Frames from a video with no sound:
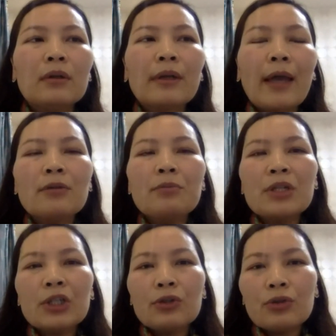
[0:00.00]
can be
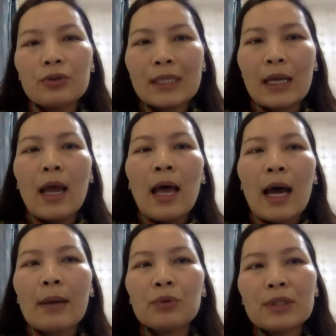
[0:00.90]
reduced to
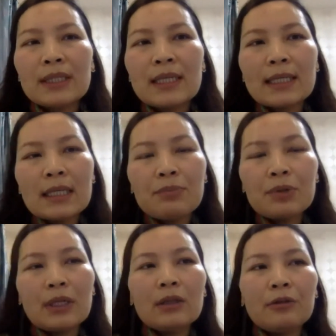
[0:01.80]
up to
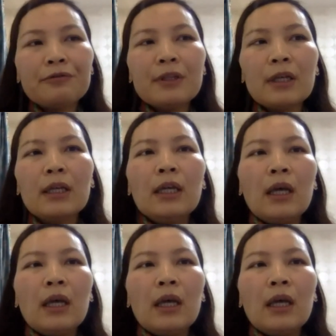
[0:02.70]
60% of the